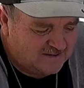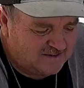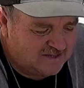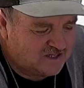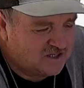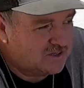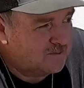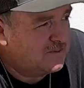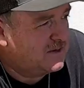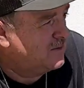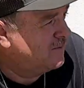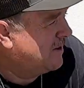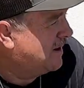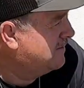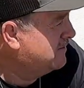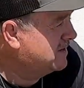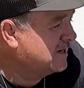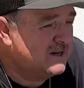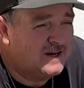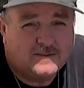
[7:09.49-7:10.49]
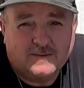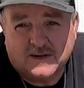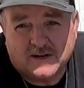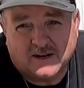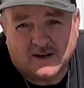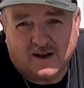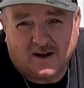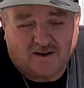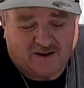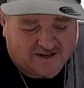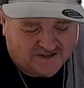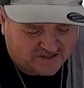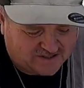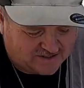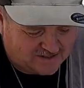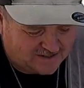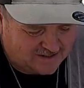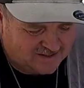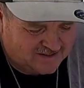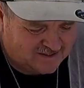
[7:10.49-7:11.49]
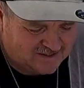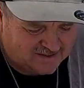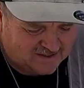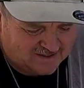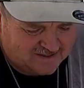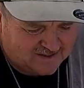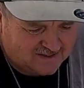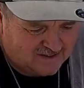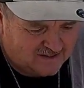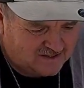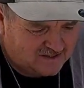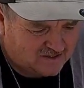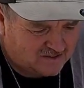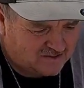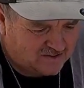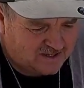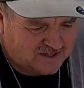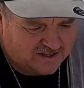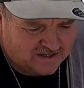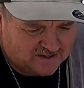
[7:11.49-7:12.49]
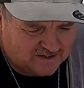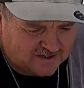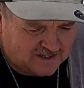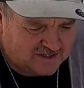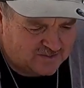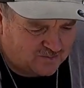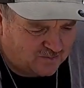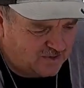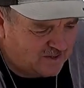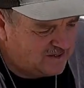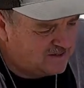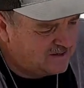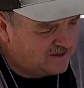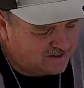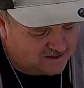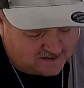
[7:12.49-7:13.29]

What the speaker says: It should be arriving any minute now, actually. So here is what